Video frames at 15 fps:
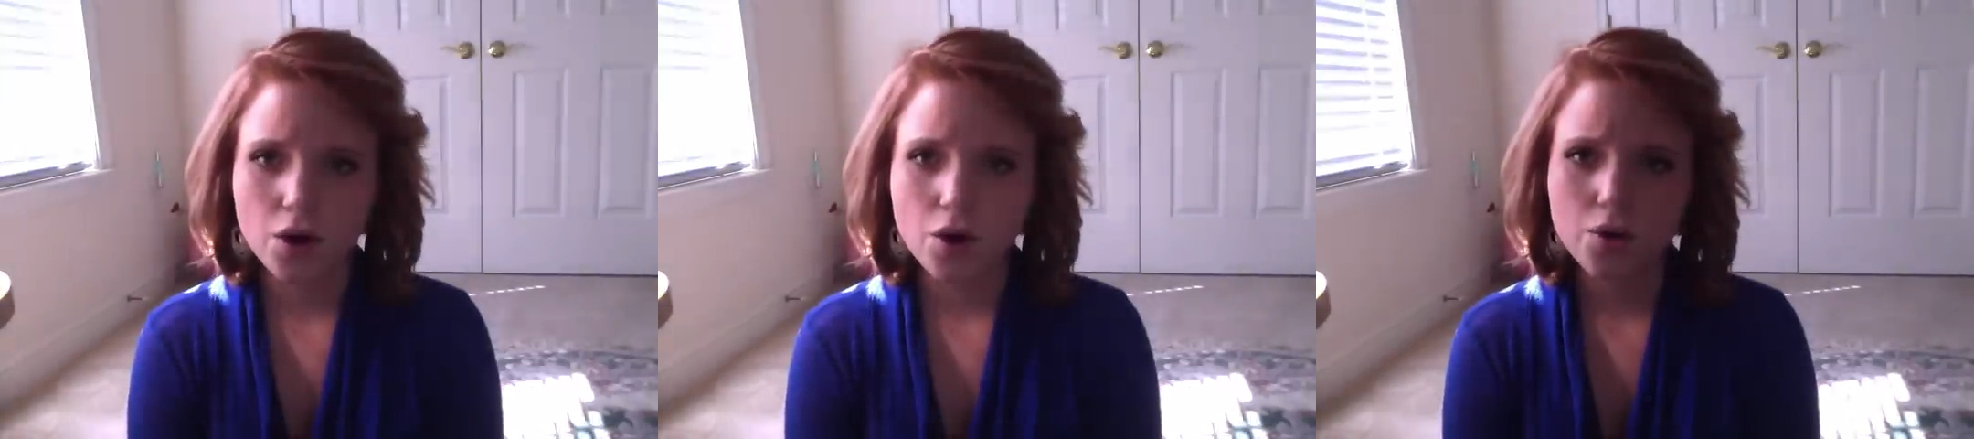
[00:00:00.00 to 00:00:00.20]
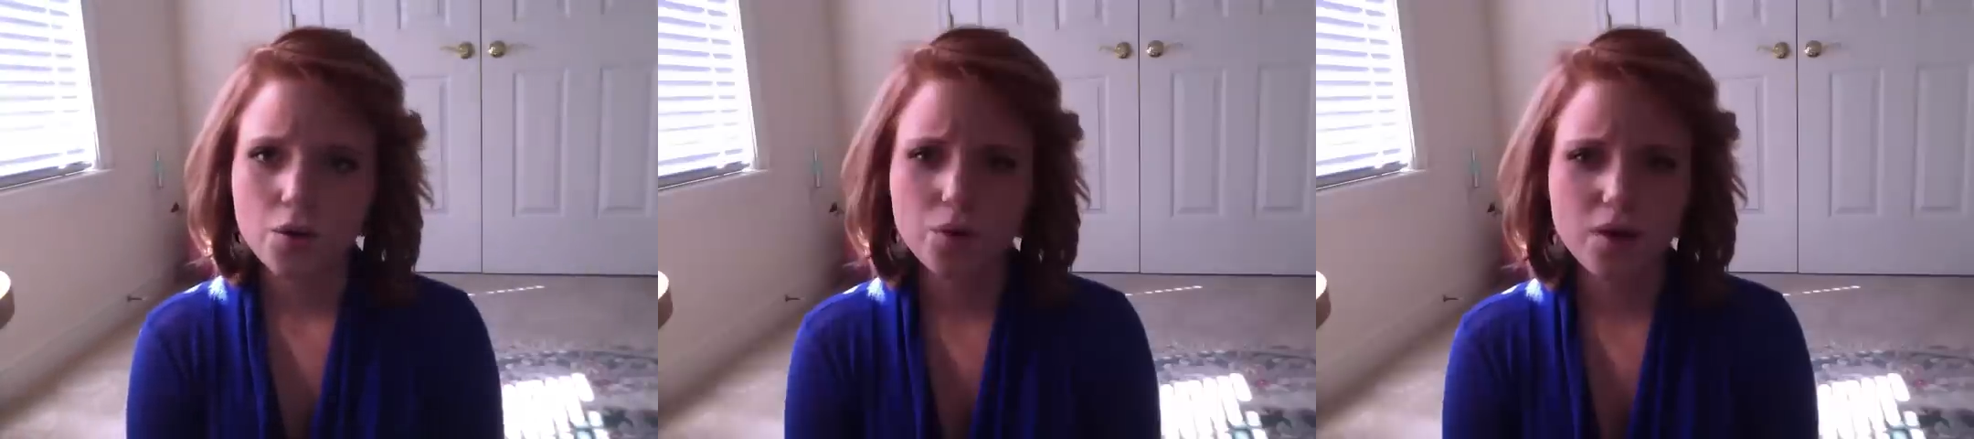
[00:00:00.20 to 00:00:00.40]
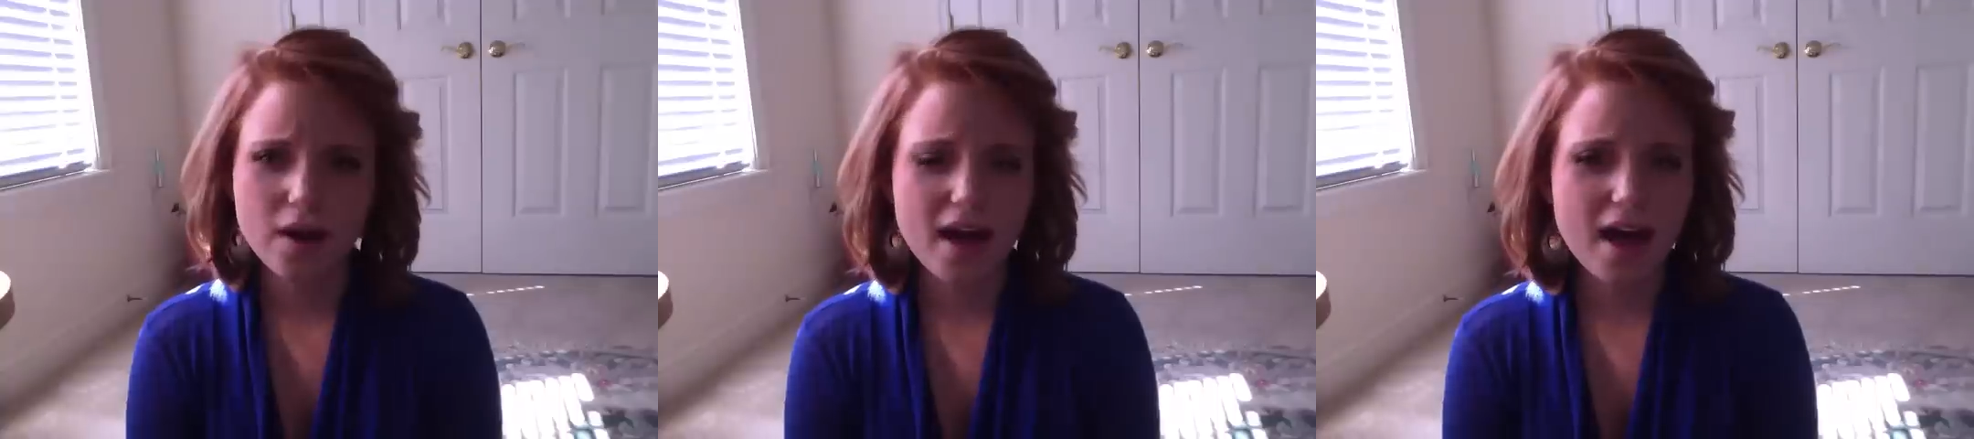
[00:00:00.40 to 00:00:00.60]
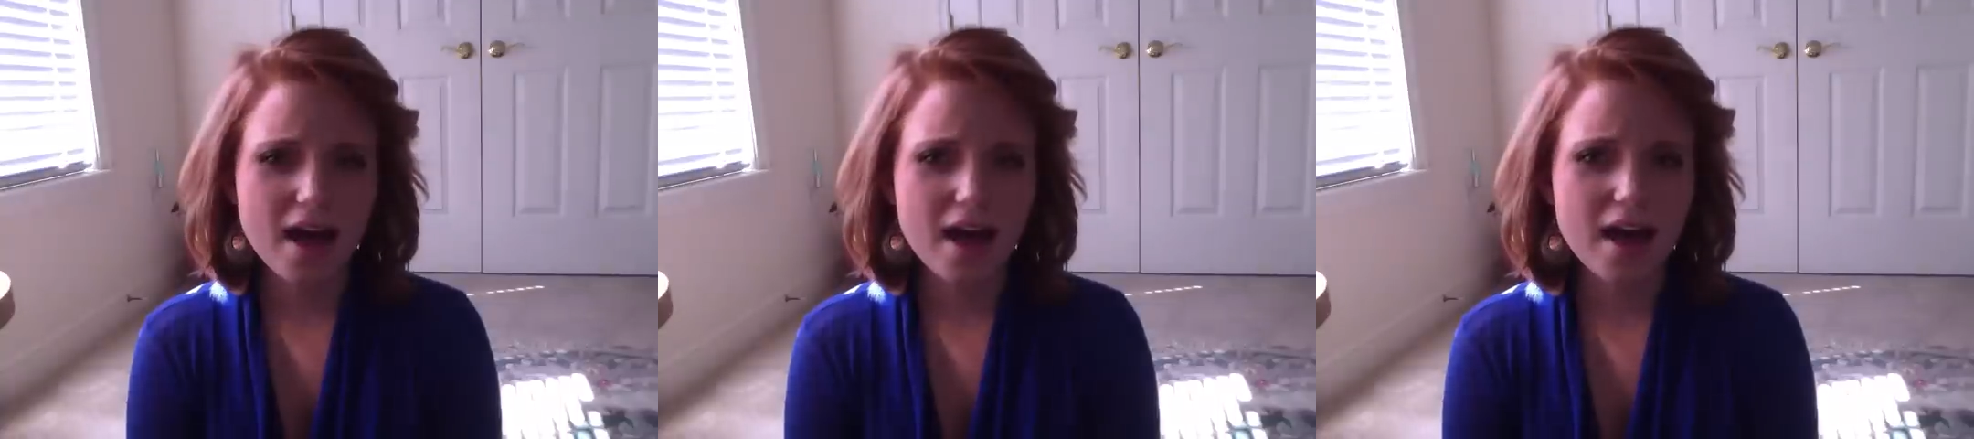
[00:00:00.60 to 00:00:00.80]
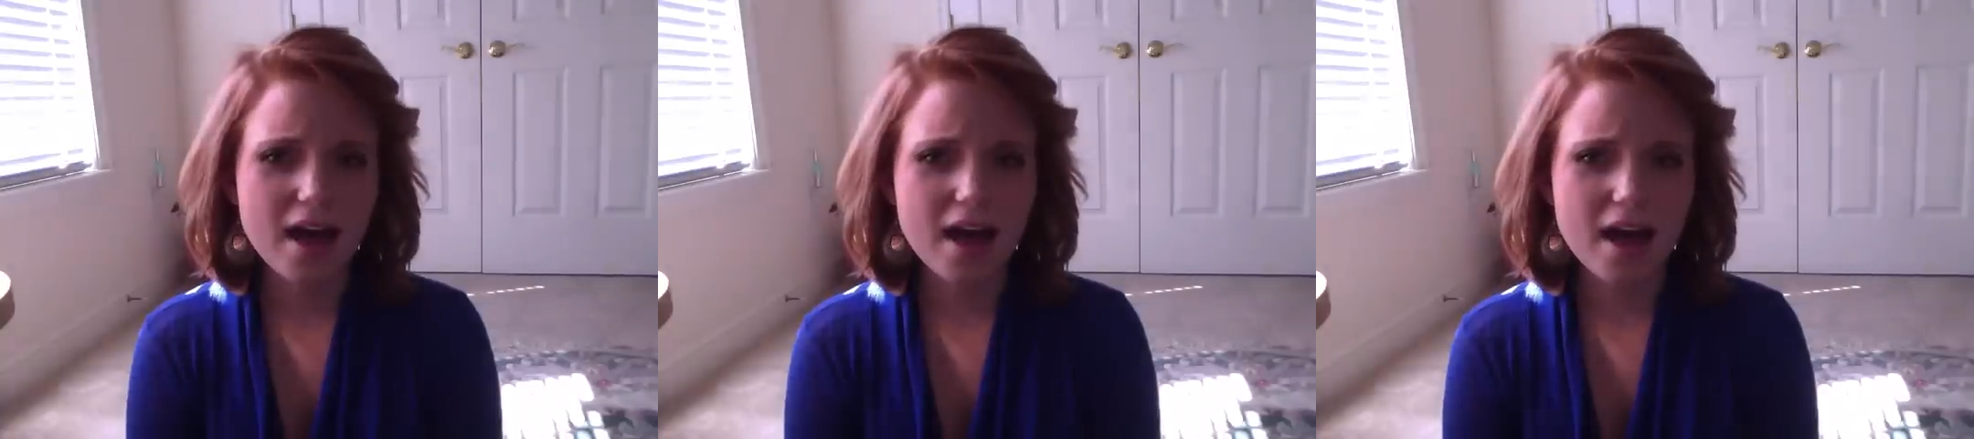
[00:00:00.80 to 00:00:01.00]

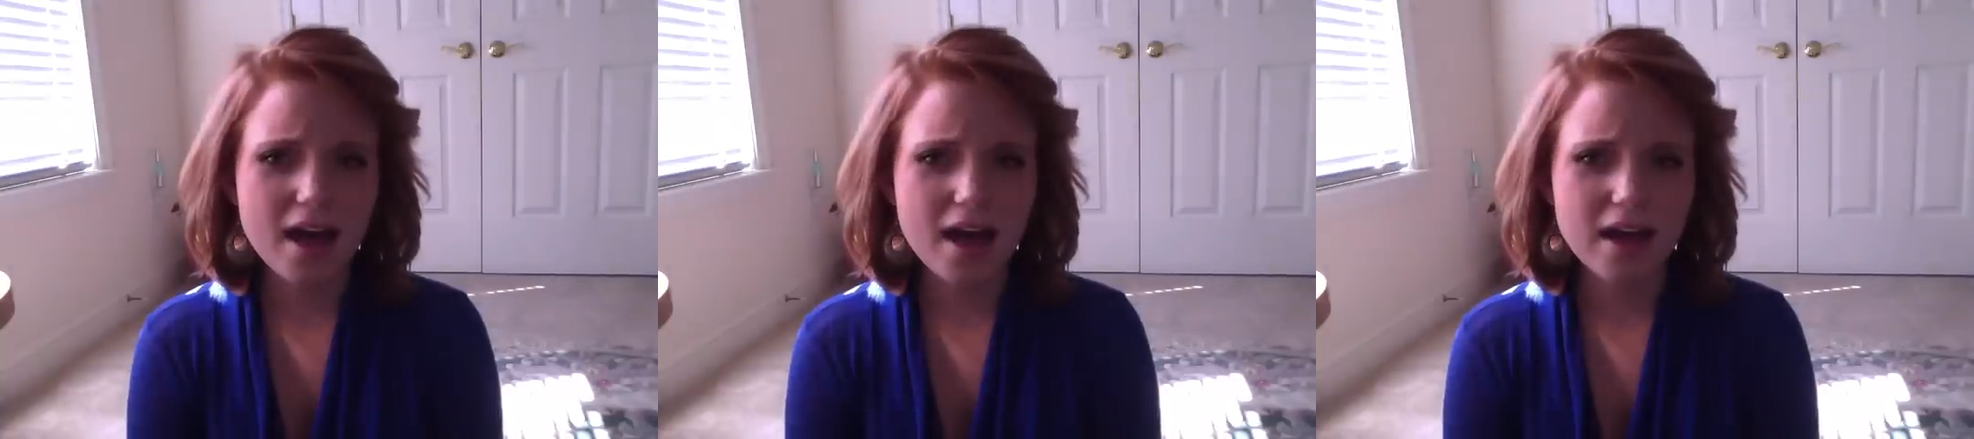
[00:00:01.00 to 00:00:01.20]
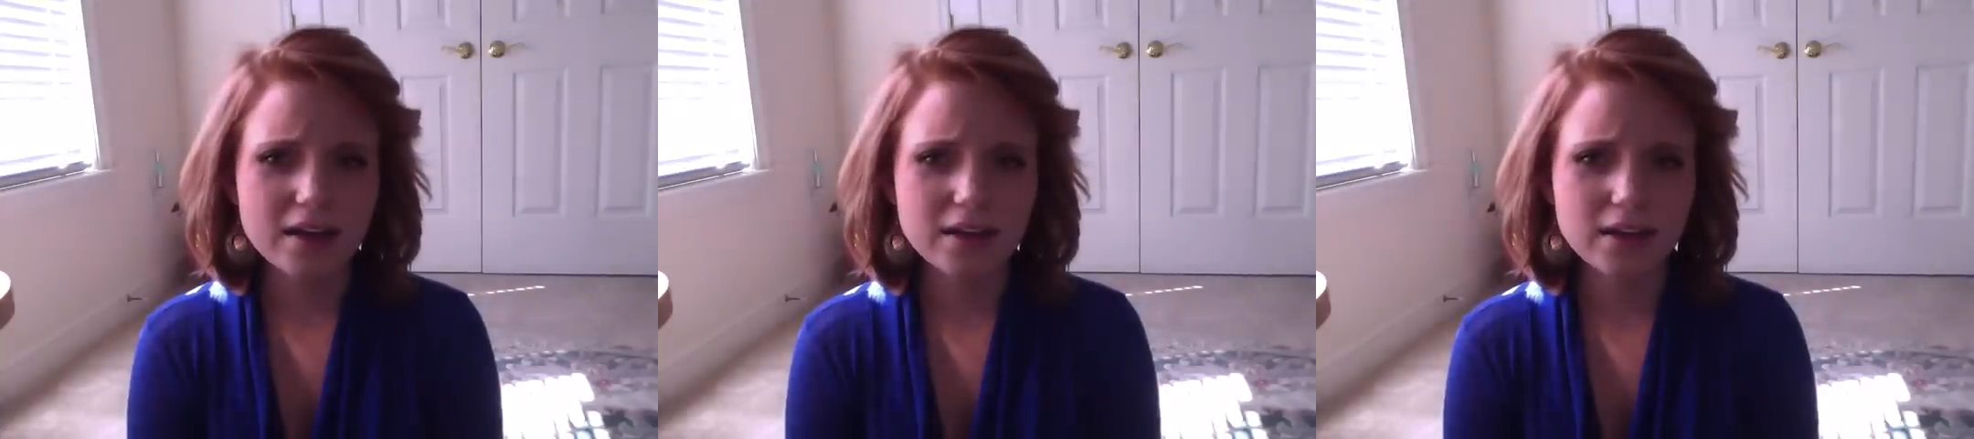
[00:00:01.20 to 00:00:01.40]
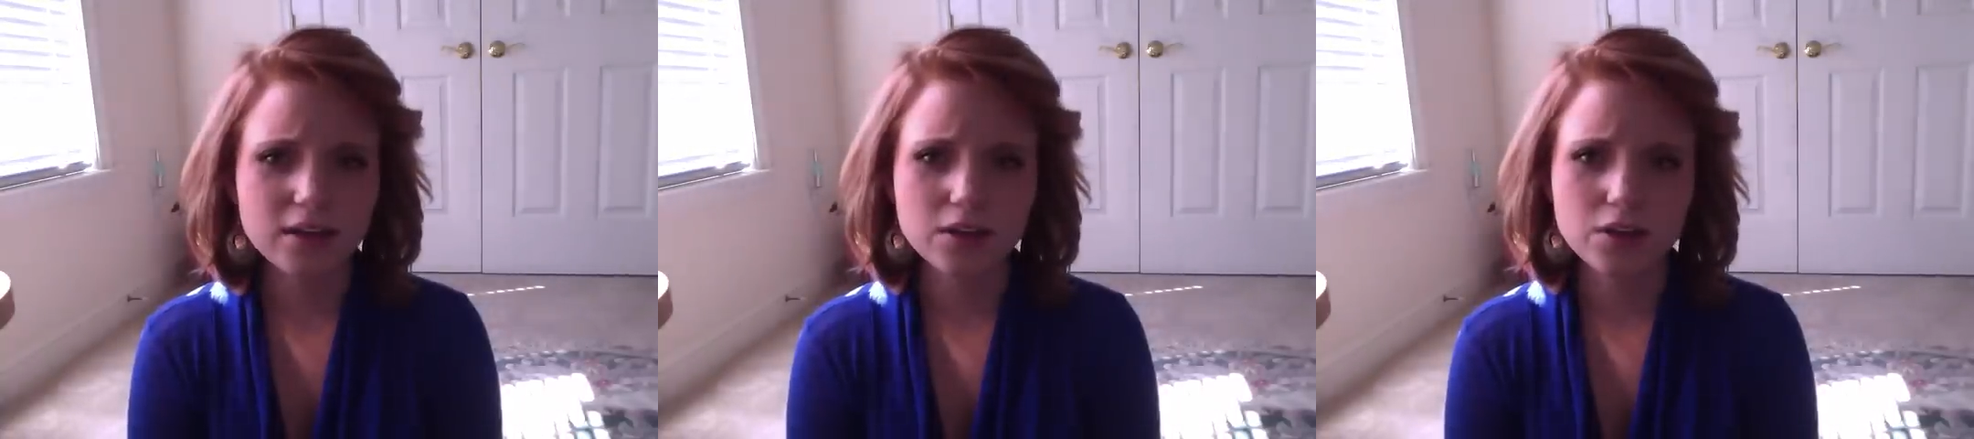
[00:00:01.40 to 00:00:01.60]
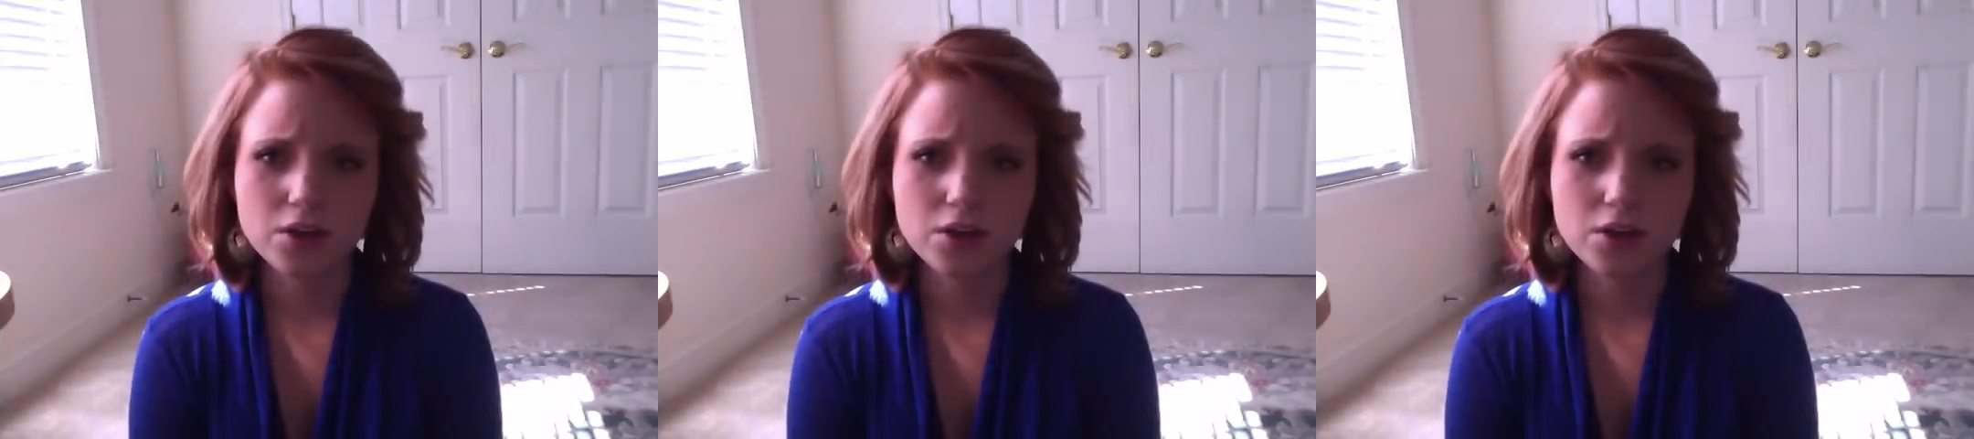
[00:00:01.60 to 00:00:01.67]
Why